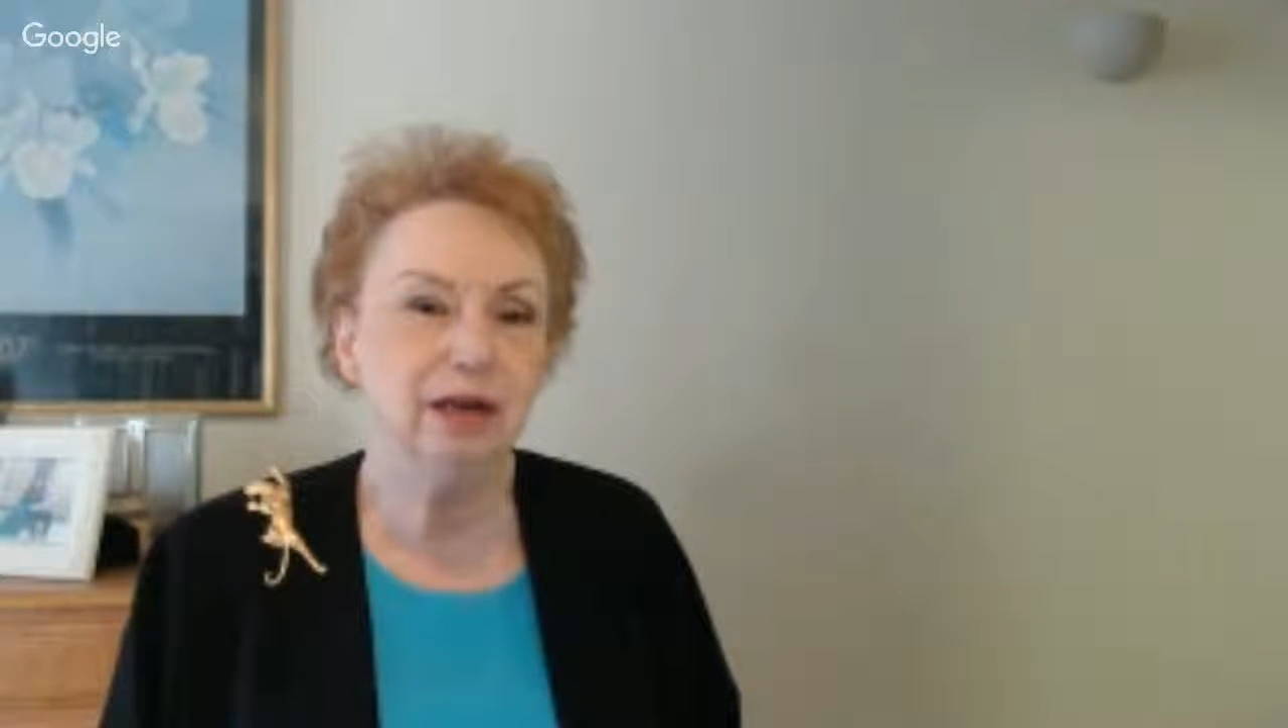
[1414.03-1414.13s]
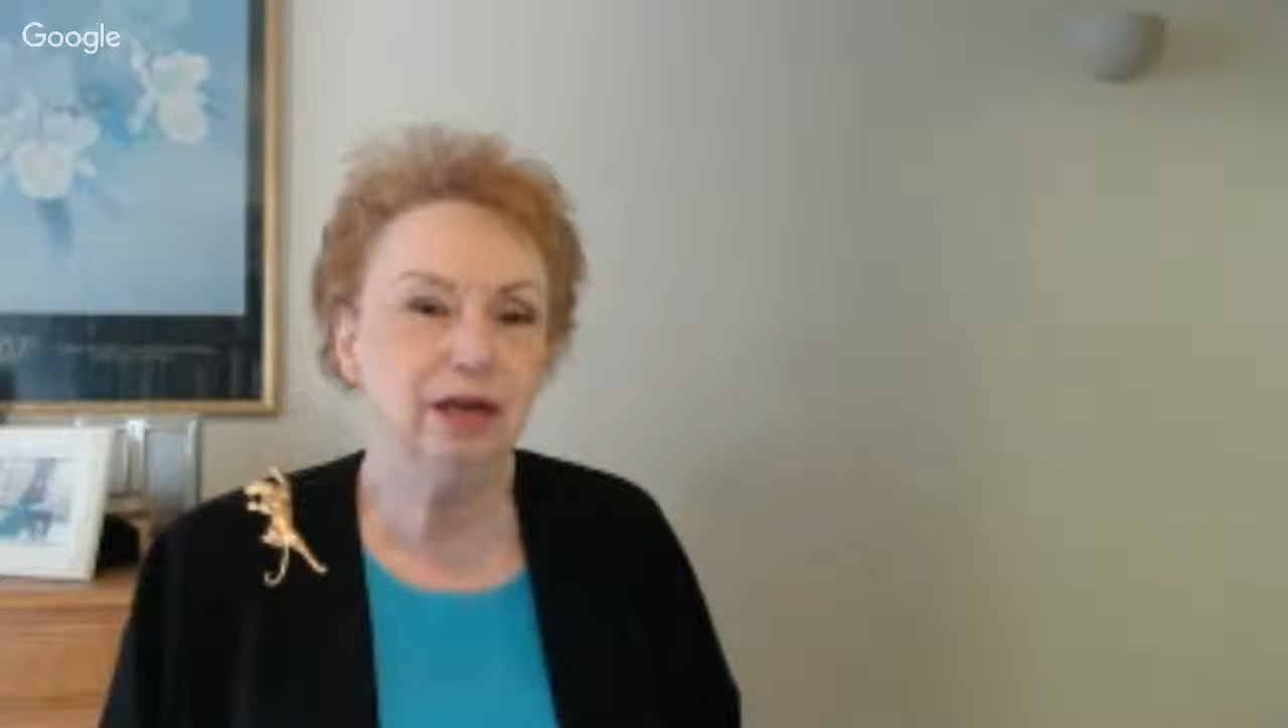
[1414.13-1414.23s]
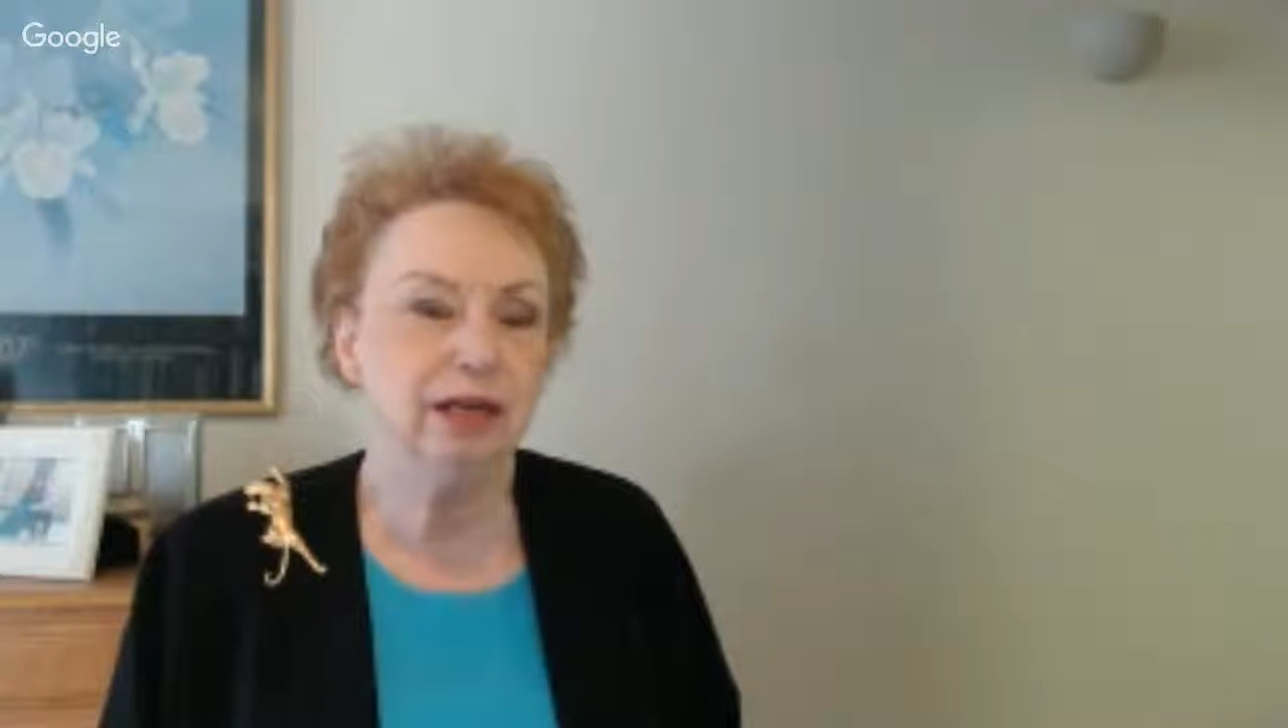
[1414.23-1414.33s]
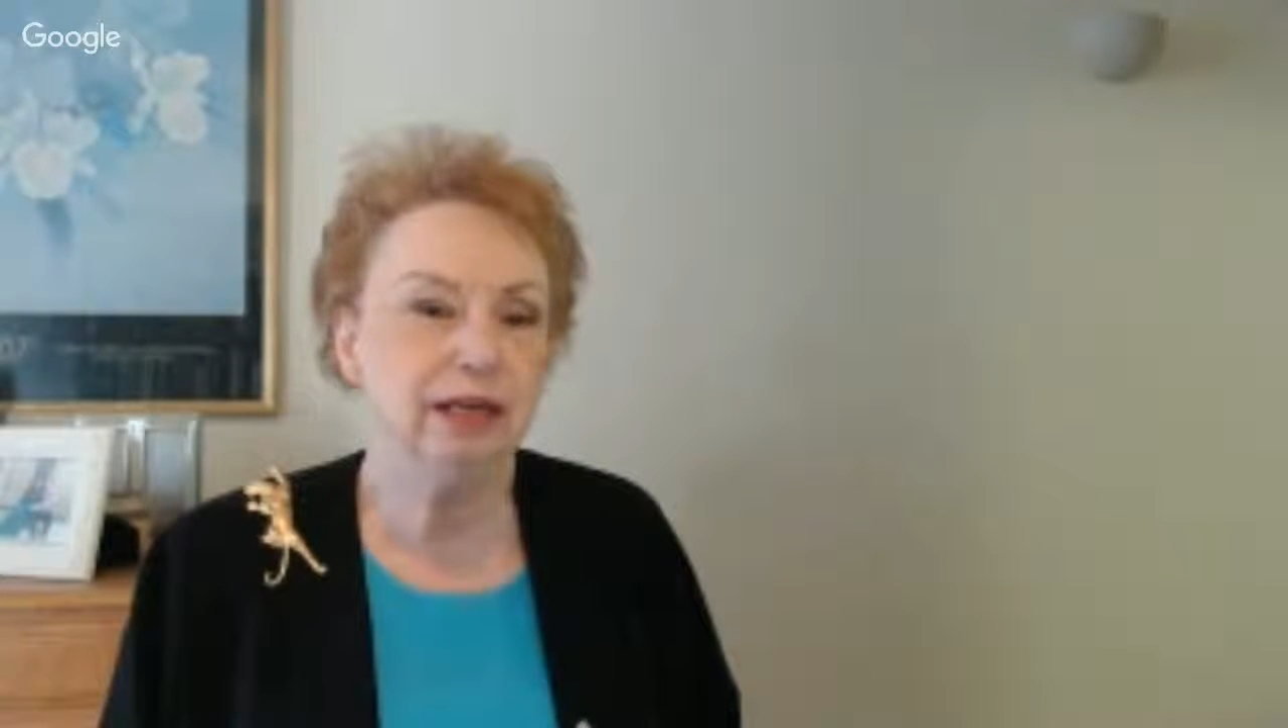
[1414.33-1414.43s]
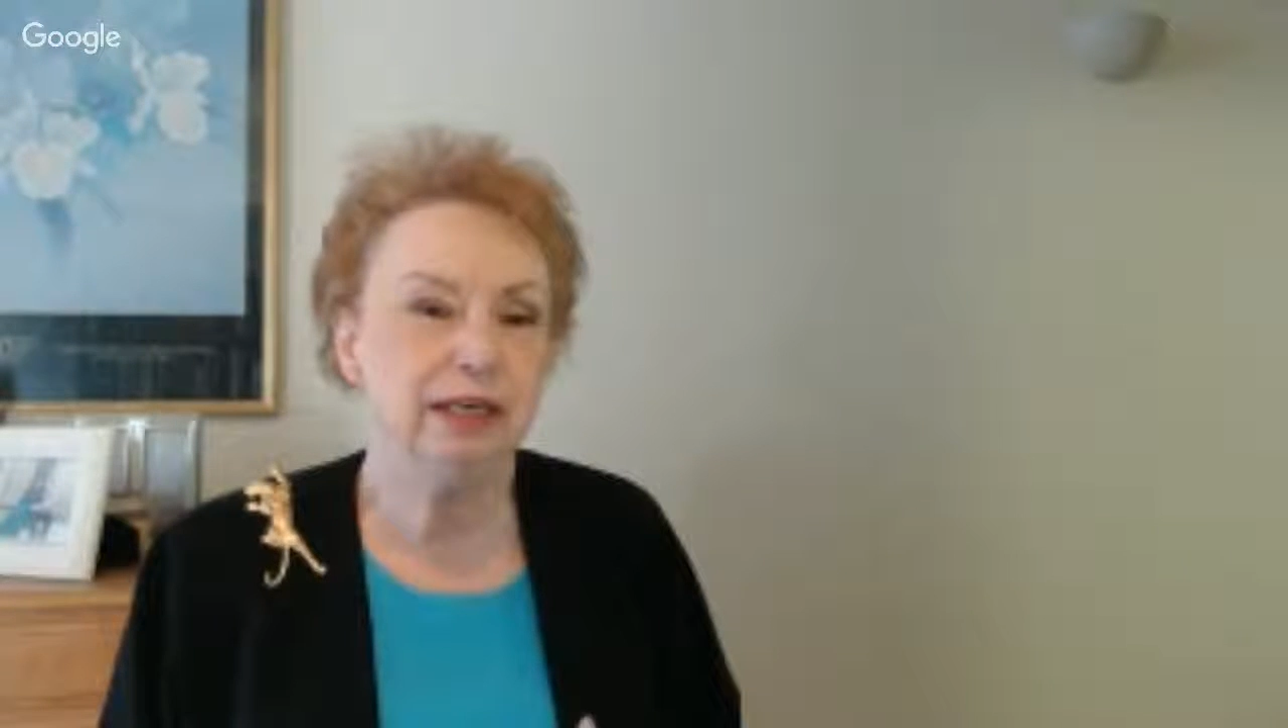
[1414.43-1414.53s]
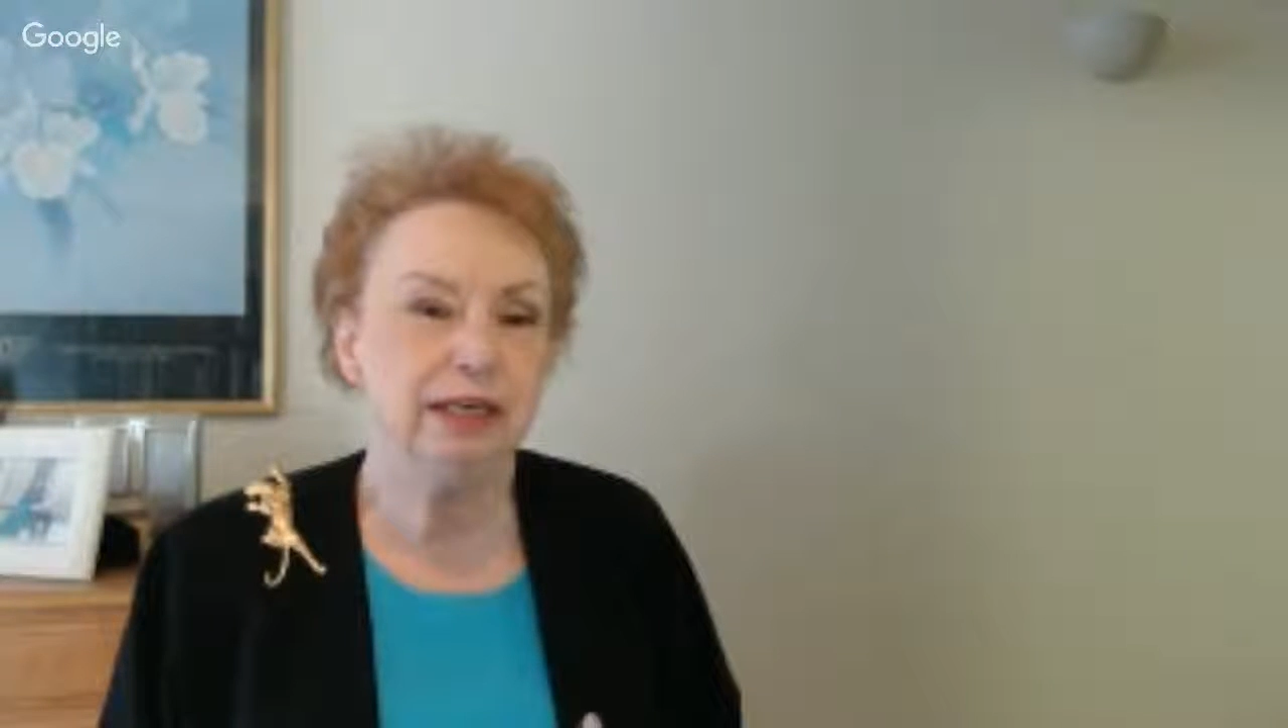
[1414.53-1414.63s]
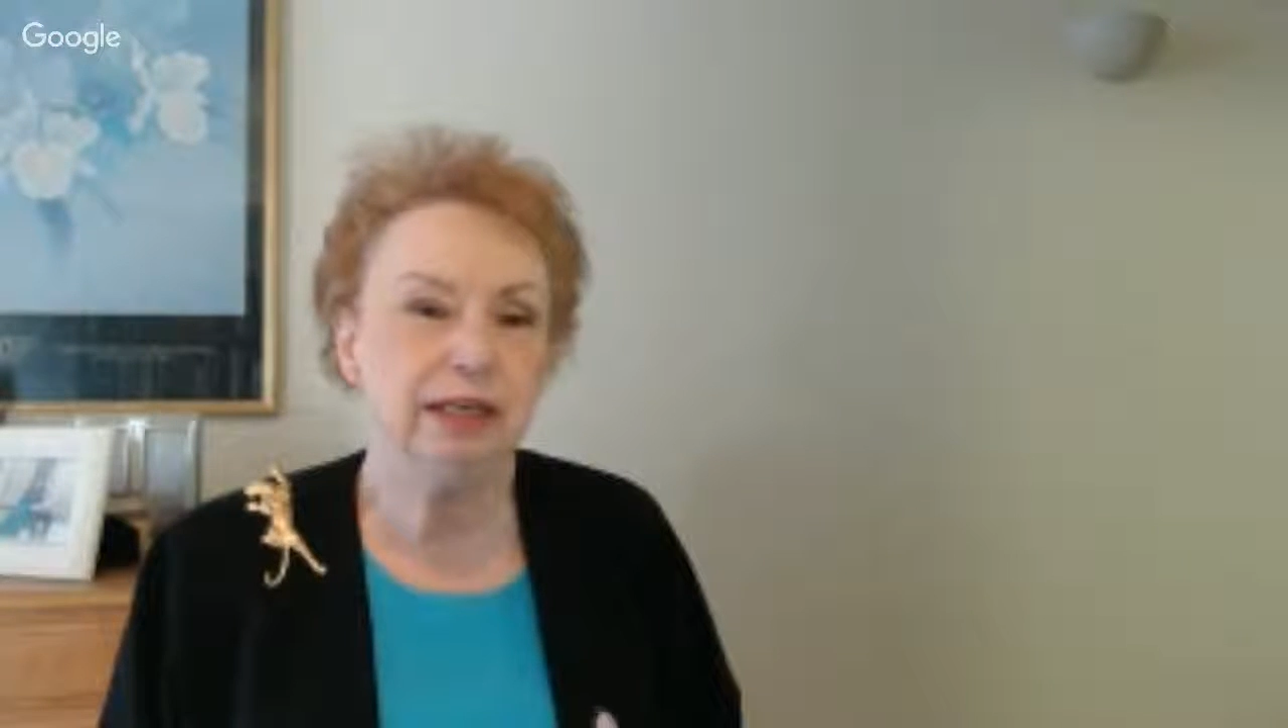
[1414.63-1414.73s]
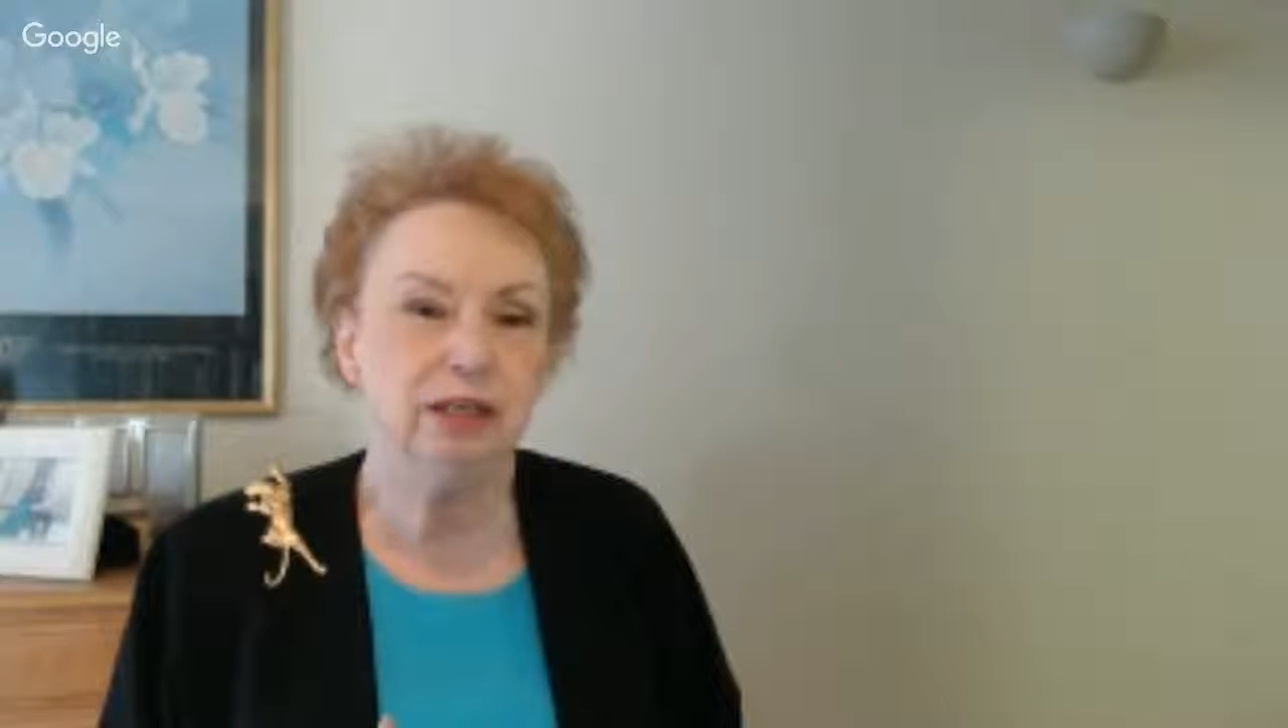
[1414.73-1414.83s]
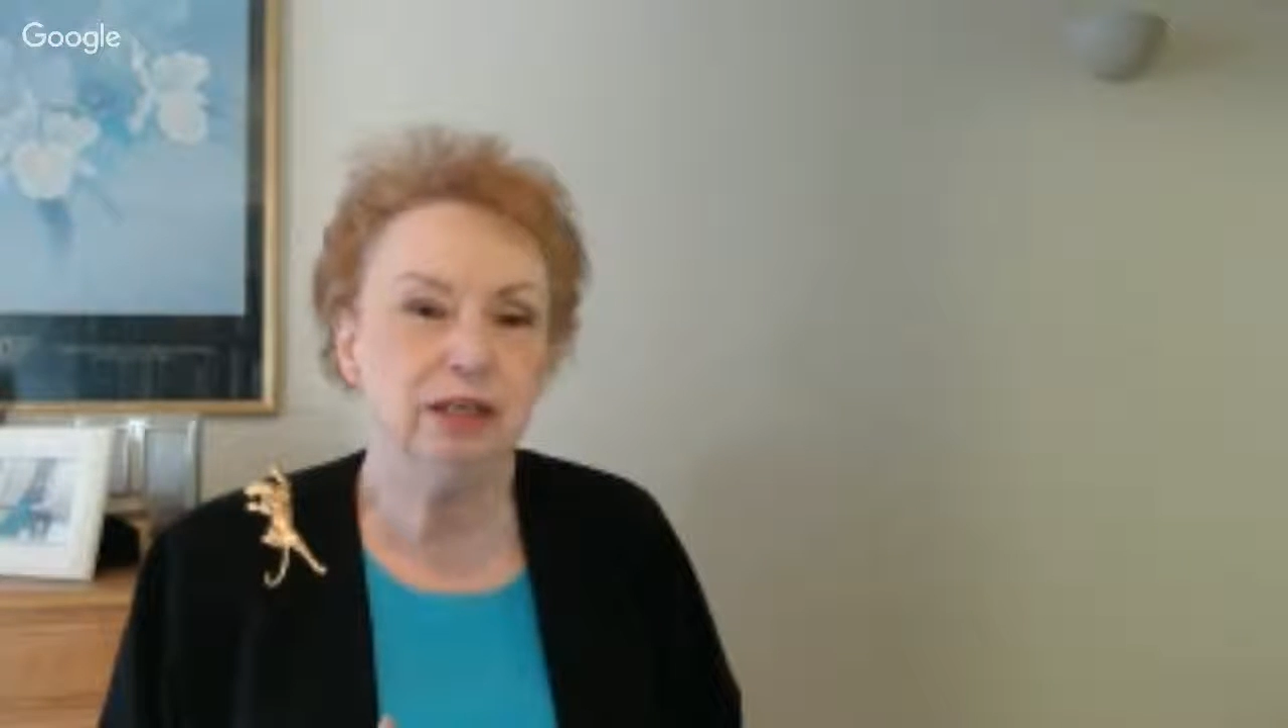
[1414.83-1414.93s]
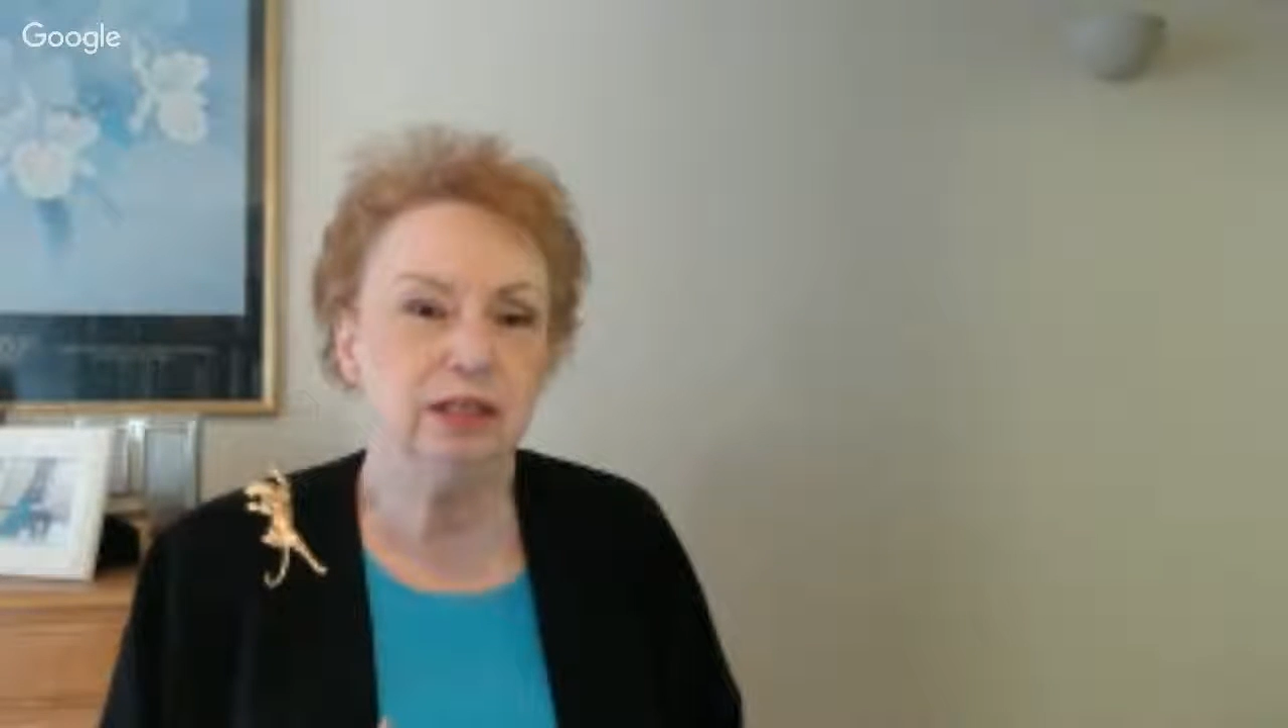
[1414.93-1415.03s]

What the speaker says: and illness